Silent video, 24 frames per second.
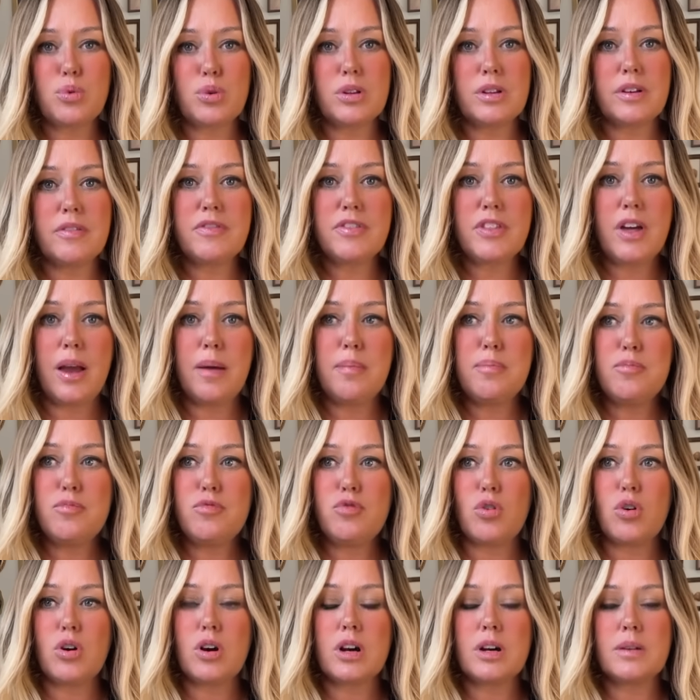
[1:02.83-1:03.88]
rule of thumb
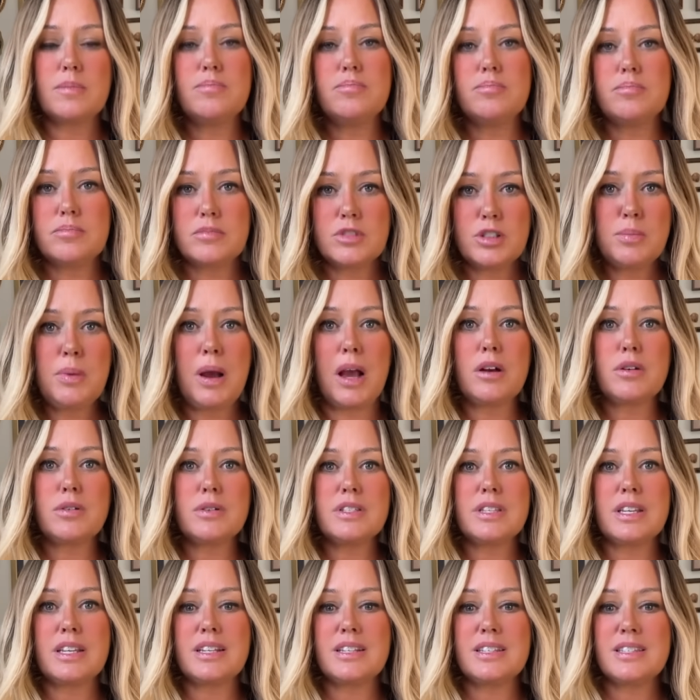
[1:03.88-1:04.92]
for
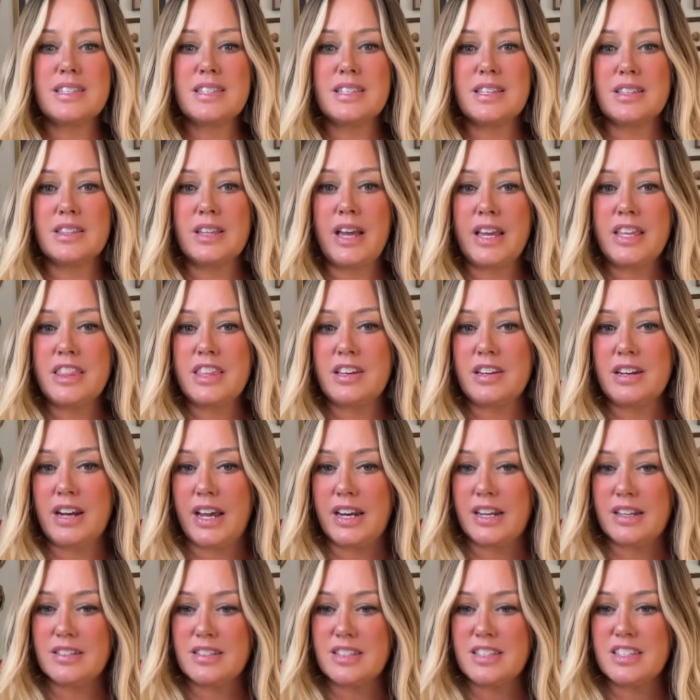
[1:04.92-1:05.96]
democracies like the
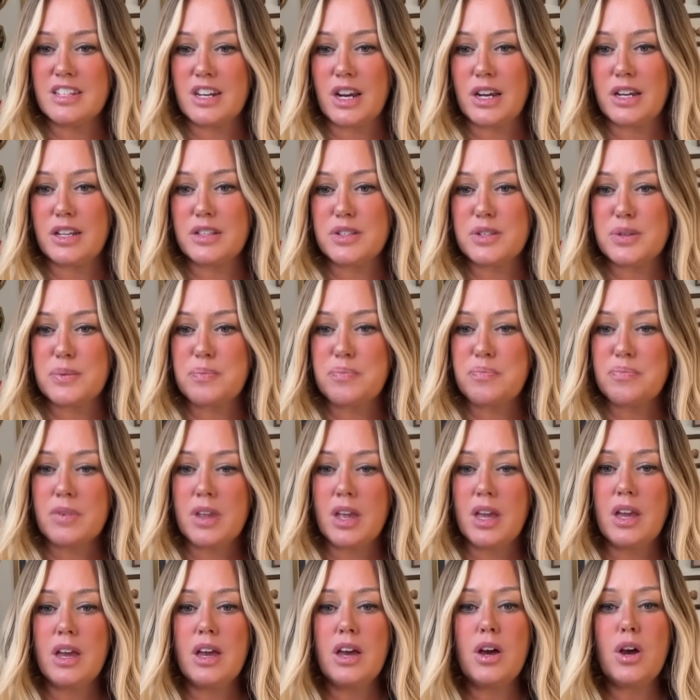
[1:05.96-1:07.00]
United States.
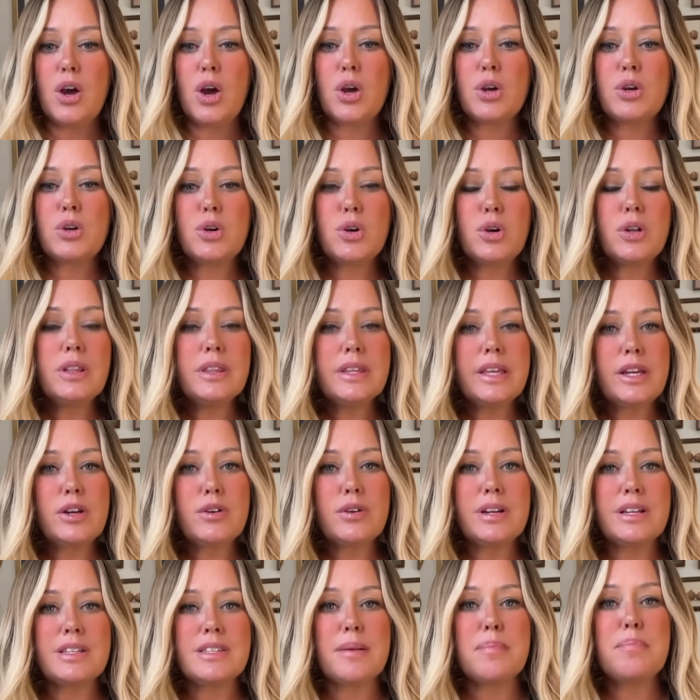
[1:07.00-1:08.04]
A good
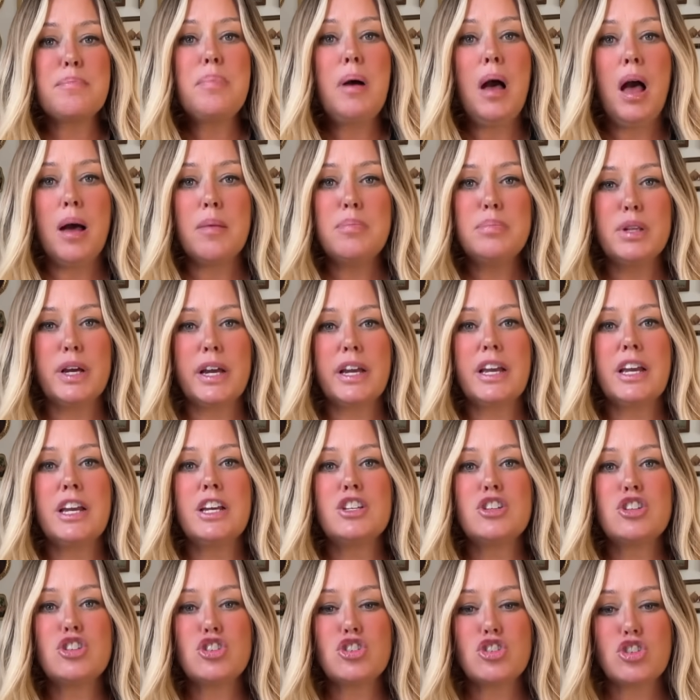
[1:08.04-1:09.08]
leader is a public
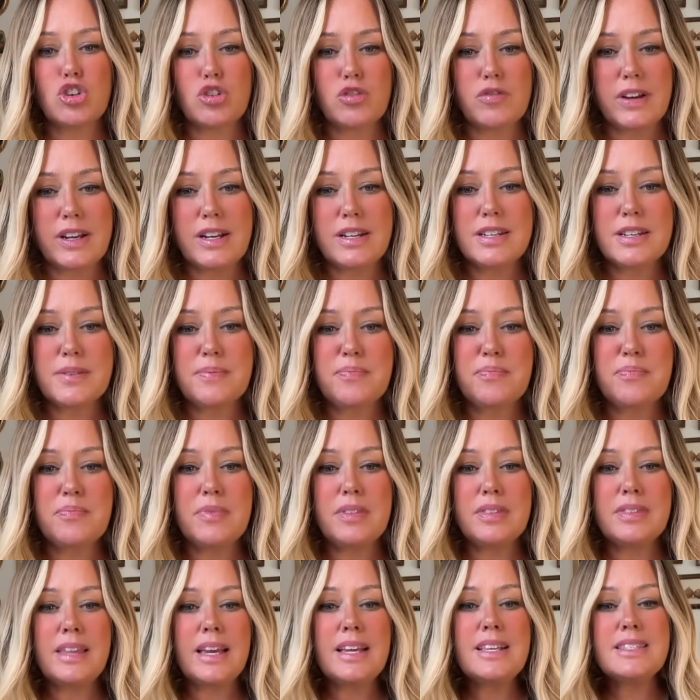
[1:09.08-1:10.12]
servant.
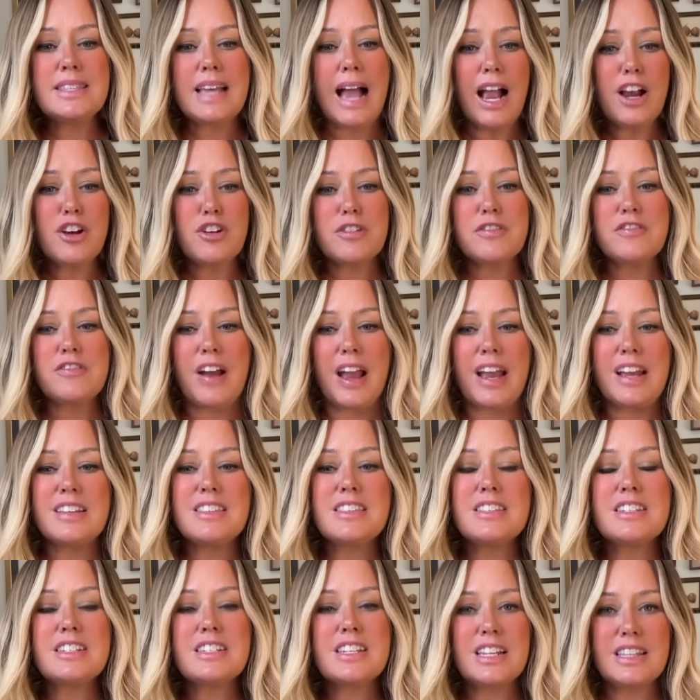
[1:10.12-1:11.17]
They
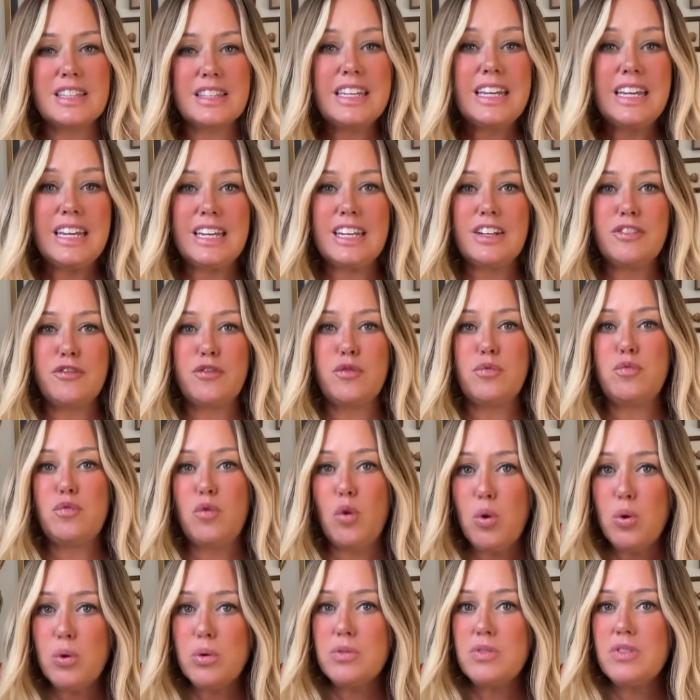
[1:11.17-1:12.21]
sacrifice to lead
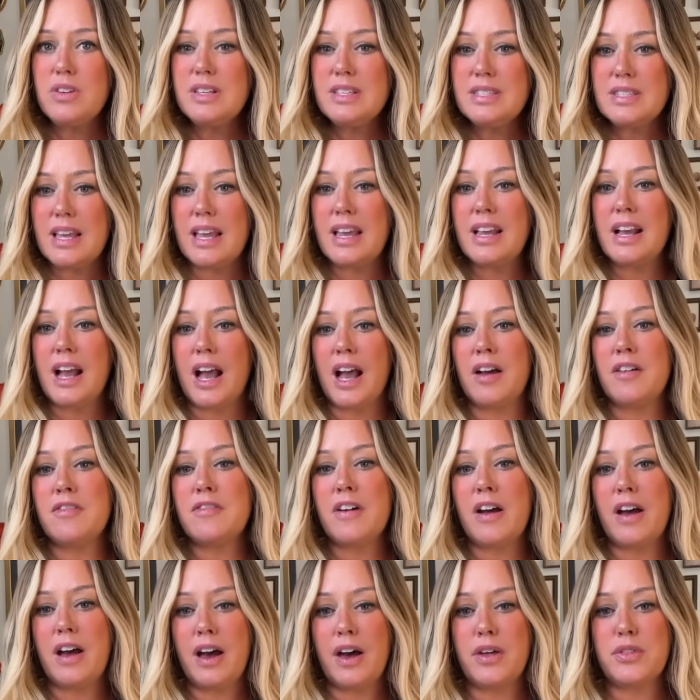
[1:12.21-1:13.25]
for the sake
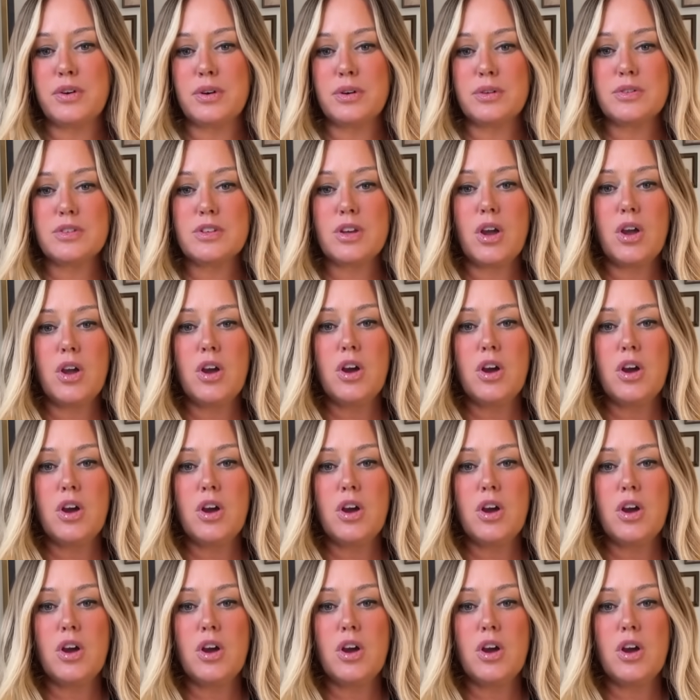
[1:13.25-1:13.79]
of others,